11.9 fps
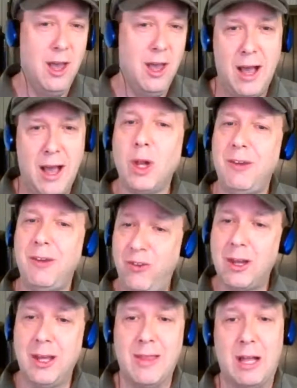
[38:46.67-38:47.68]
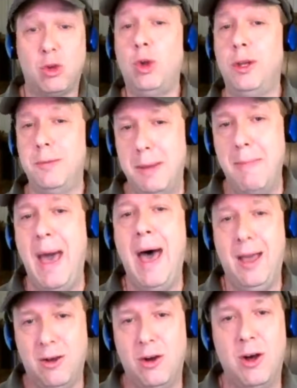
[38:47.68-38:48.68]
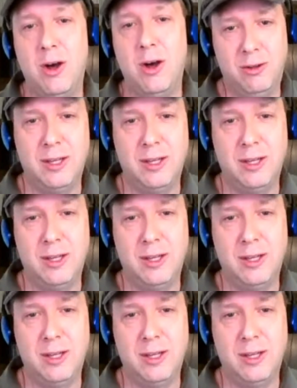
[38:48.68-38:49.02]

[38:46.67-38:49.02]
really feeling that's holding me back, honestly.